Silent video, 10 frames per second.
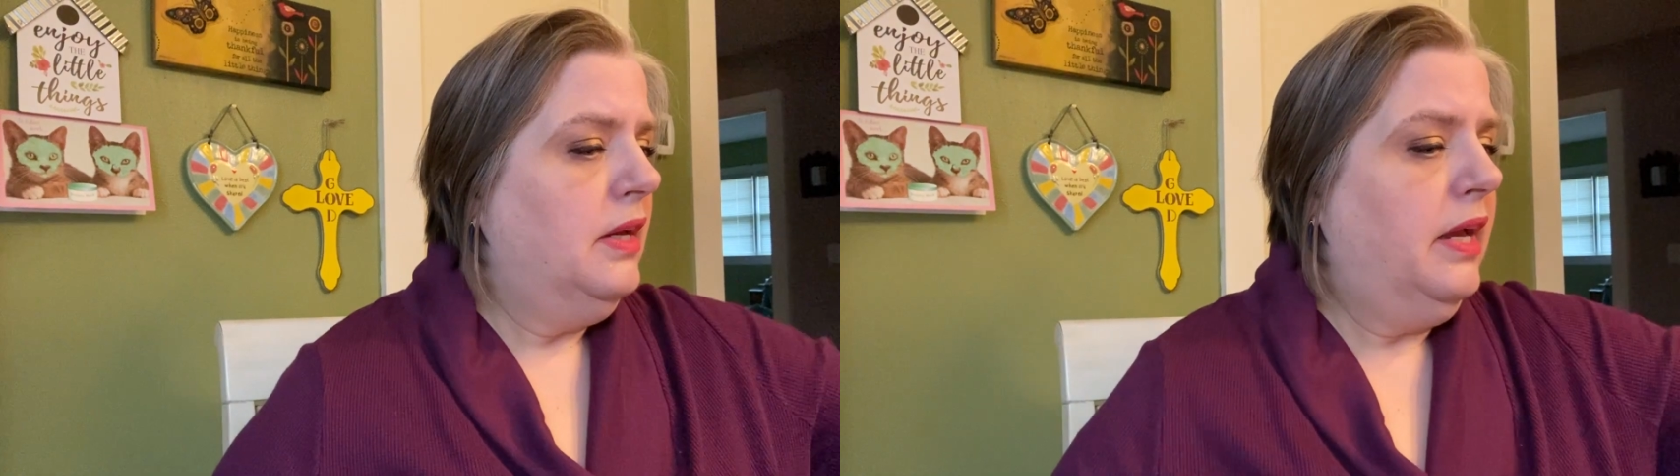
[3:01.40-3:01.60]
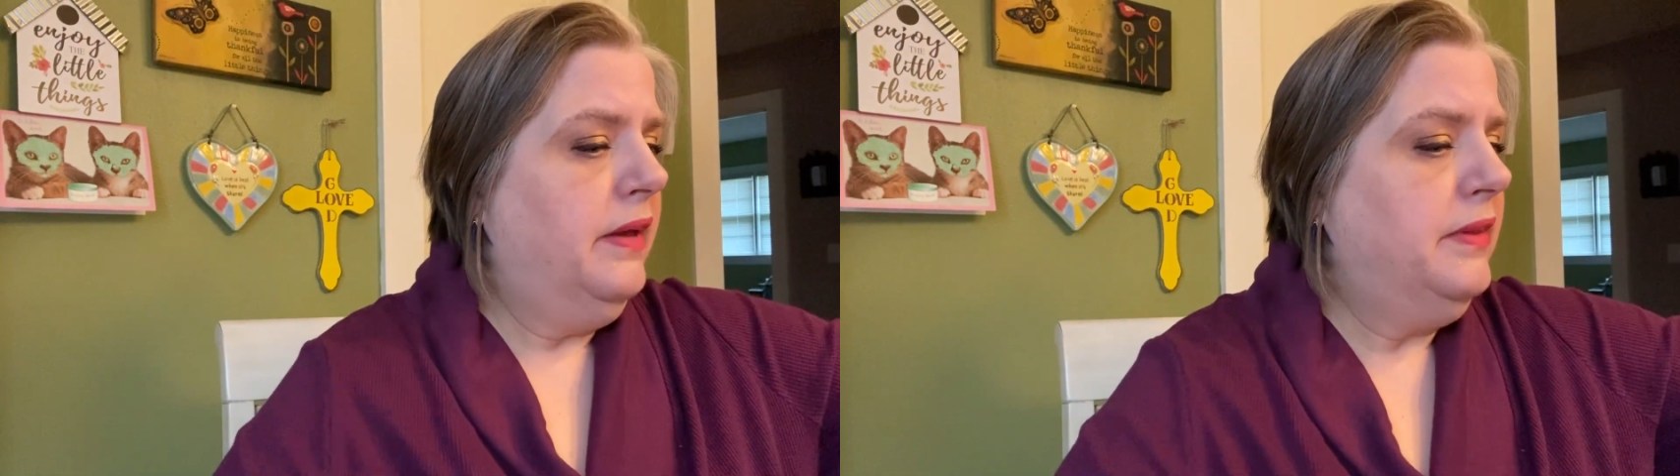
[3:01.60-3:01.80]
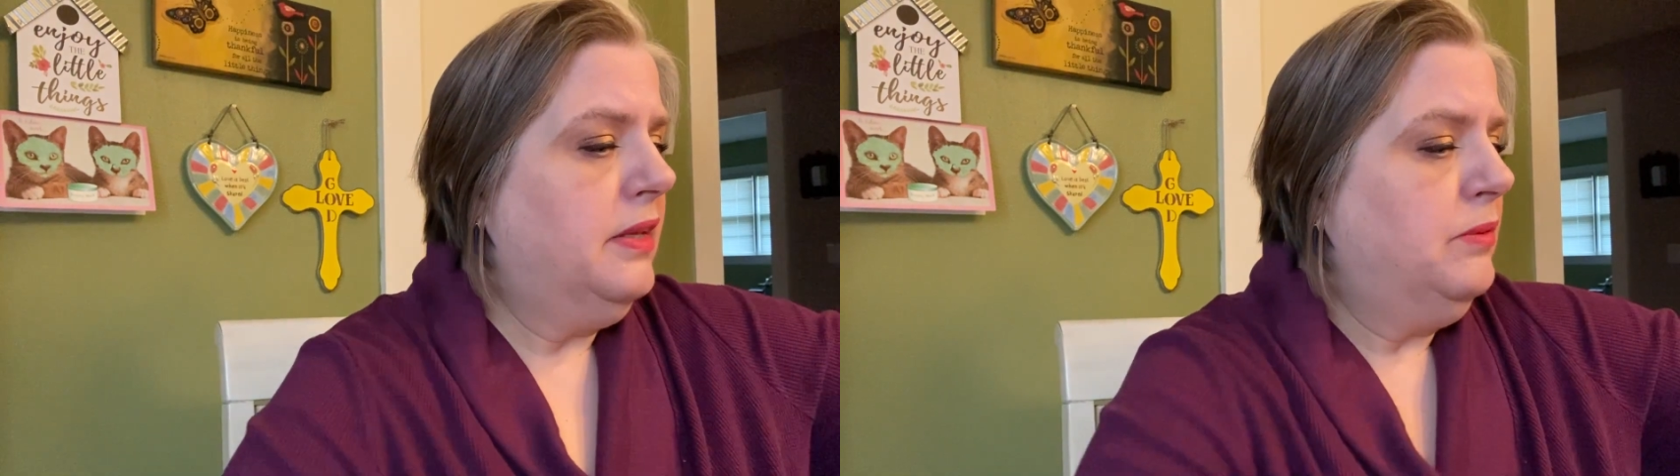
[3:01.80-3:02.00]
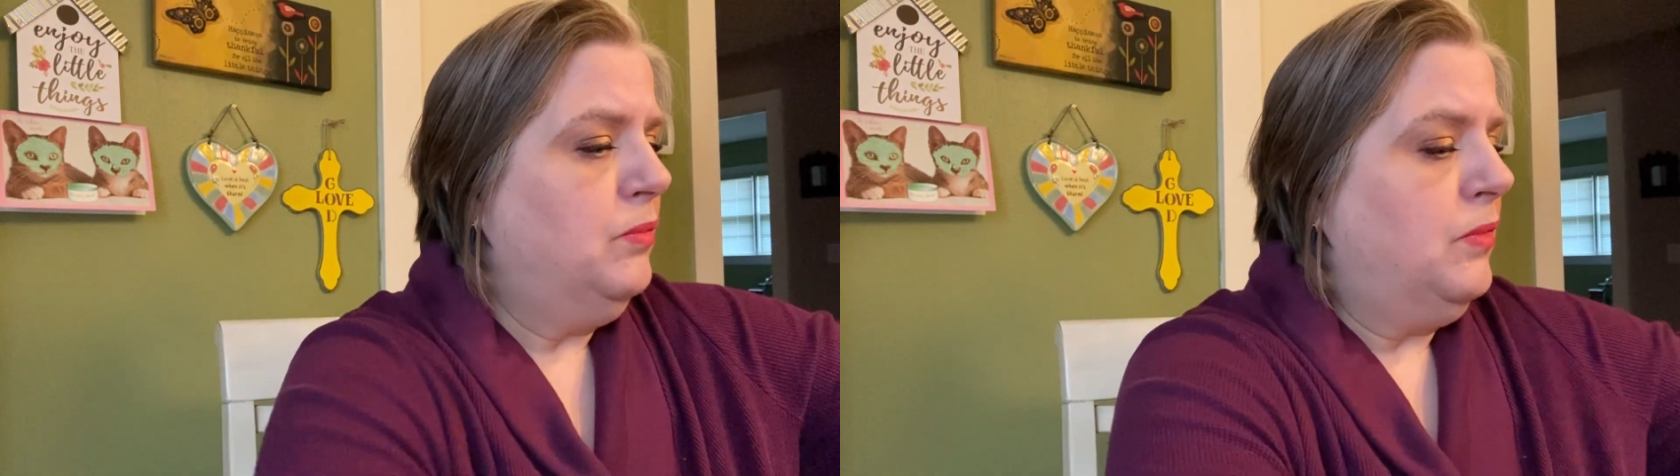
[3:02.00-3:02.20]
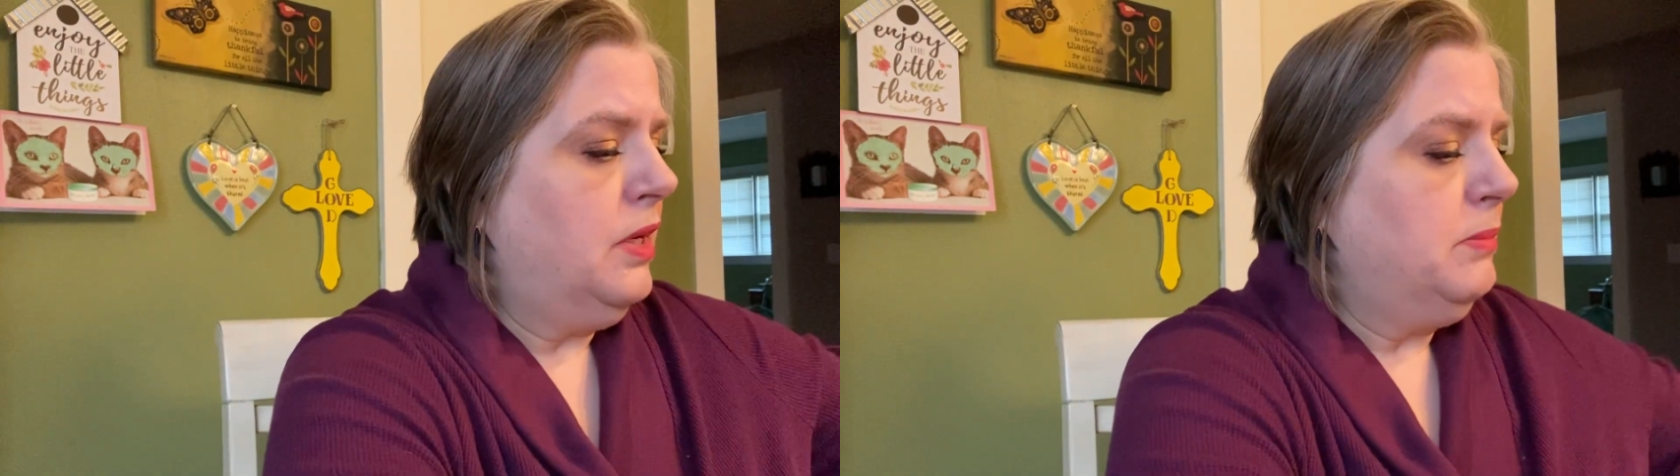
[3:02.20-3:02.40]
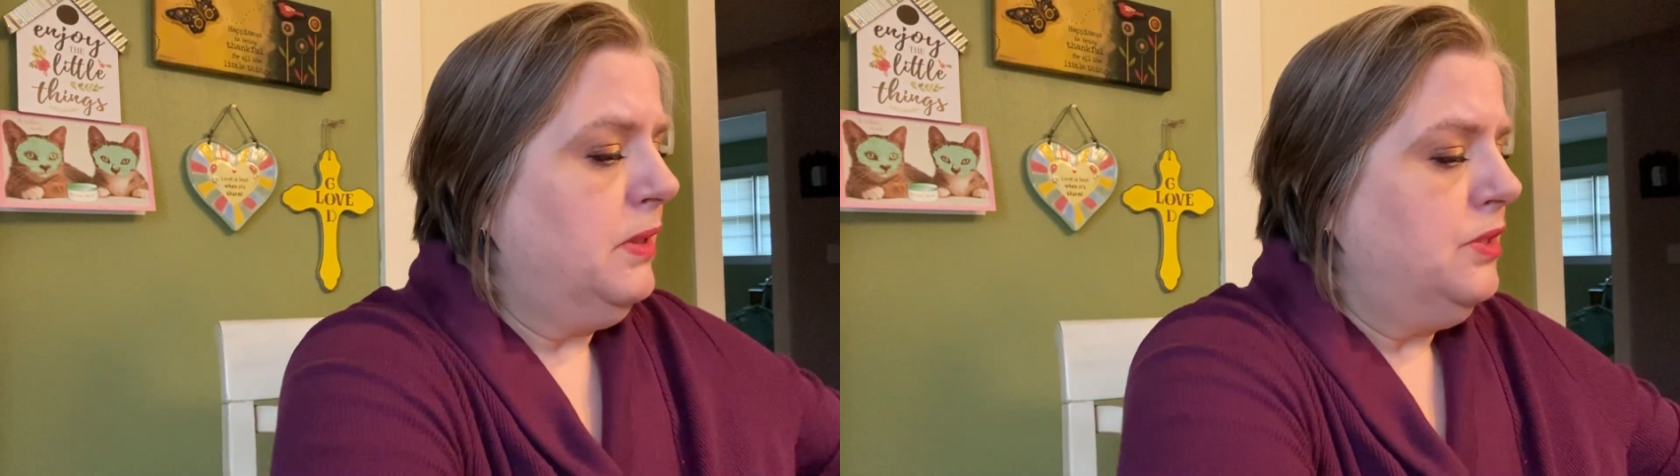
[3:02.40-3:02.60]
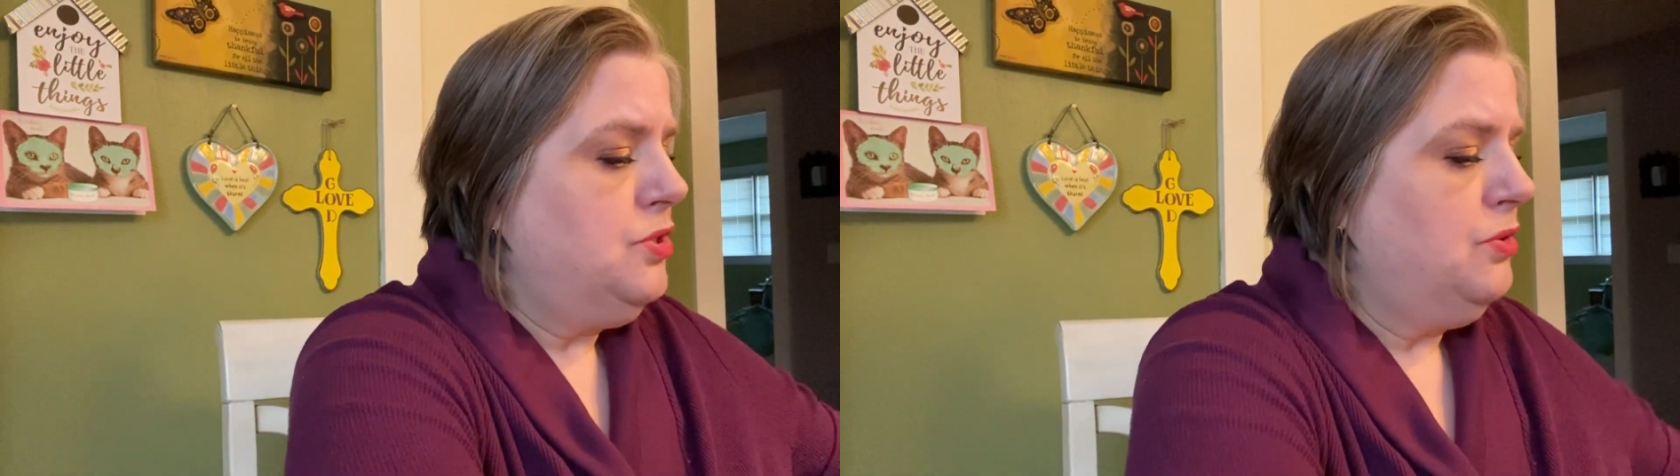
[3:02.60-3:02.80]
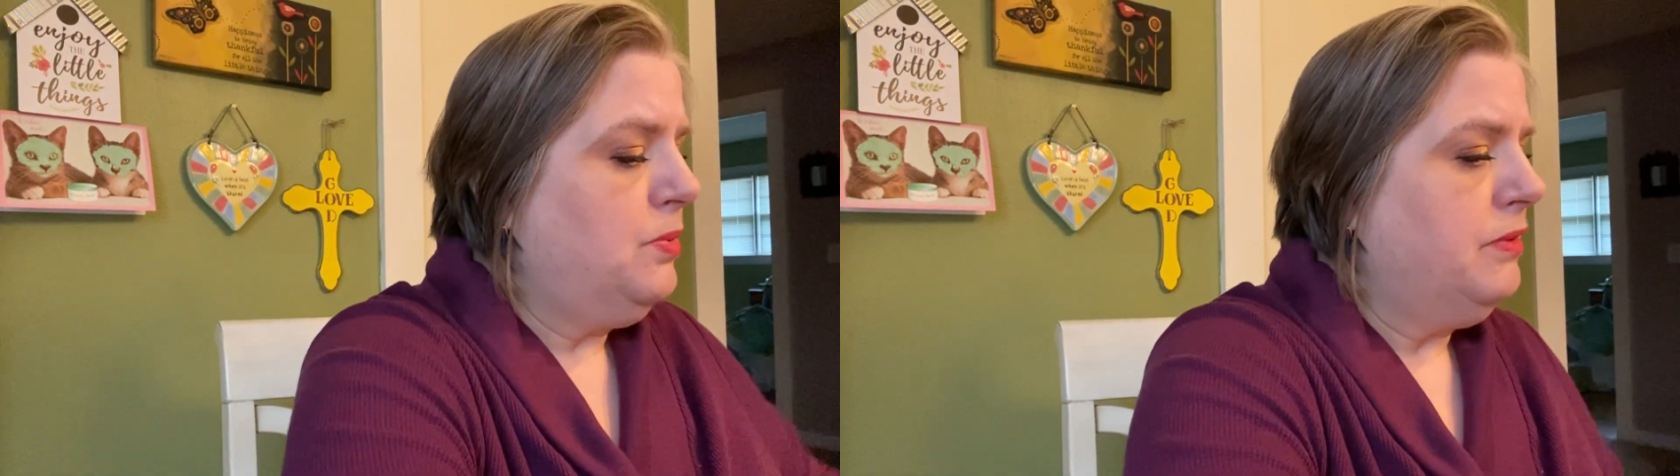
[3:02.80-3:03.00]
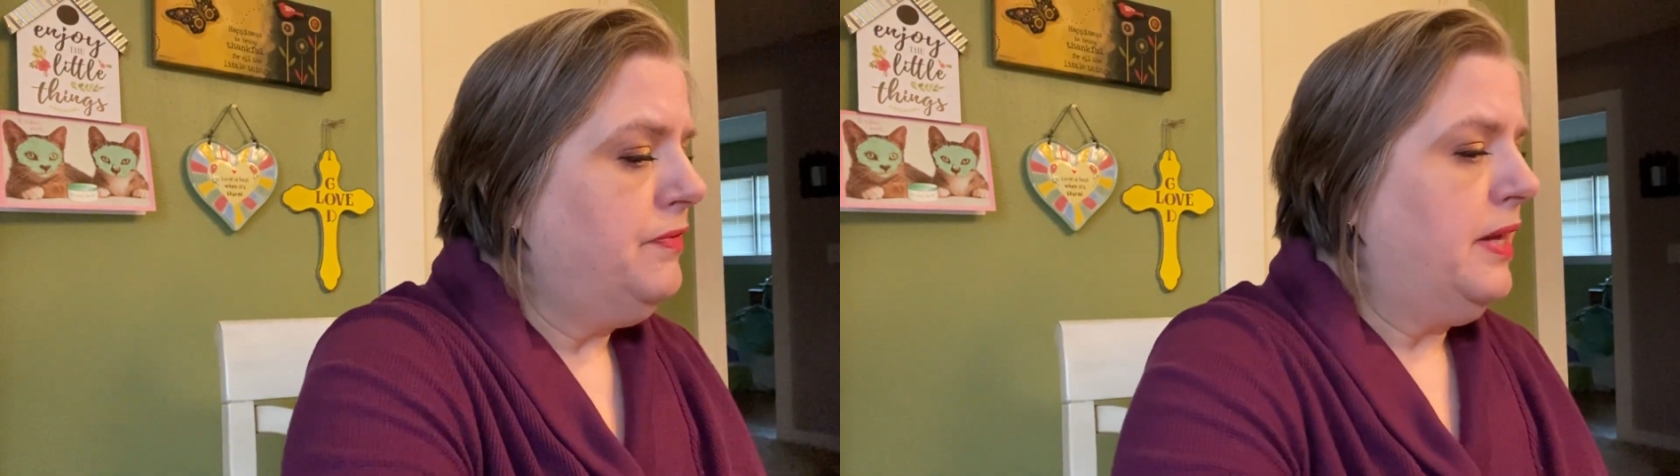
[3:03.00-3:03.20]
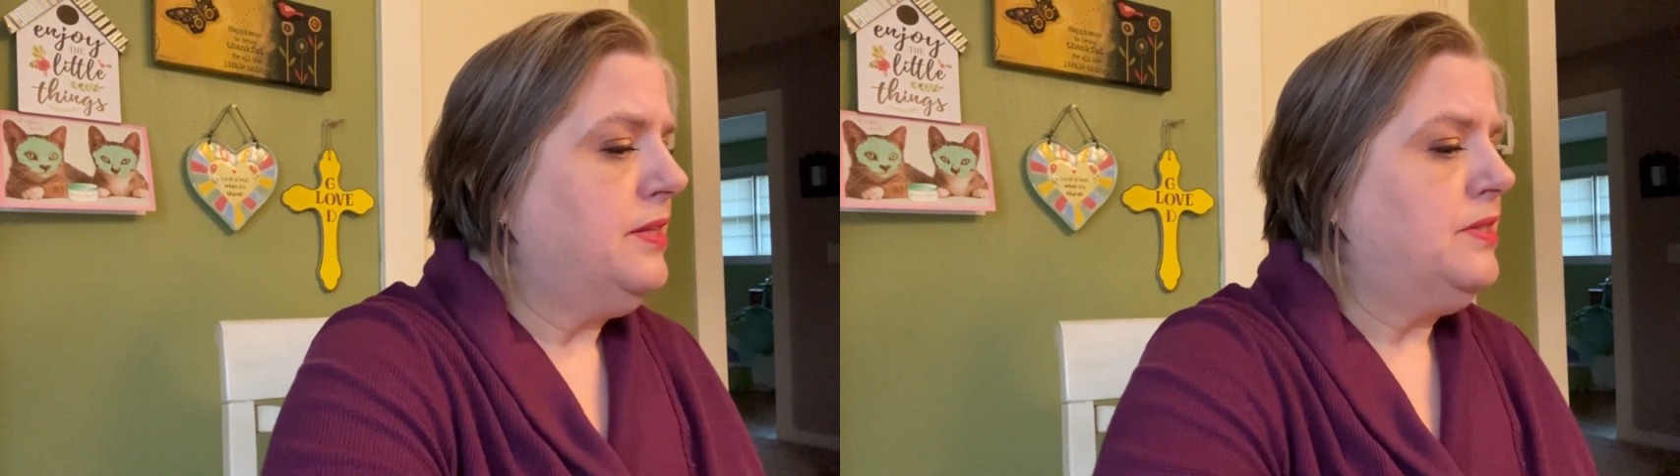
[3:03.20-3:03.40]
And then what I'm gonna do real
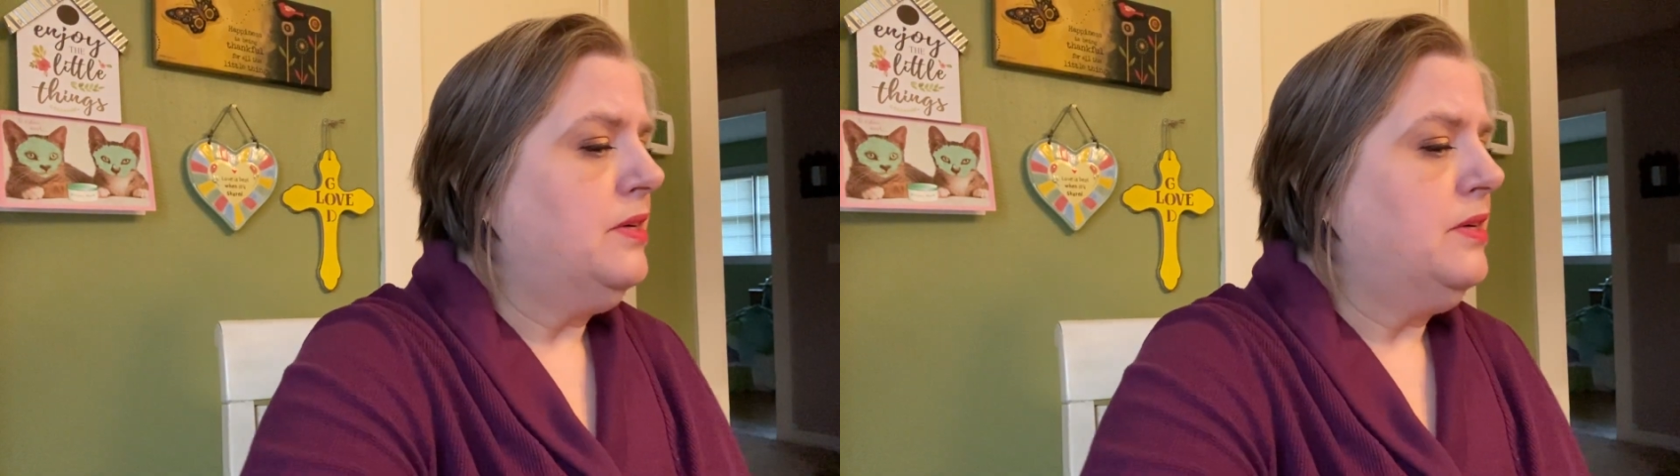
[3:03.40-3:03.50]
fast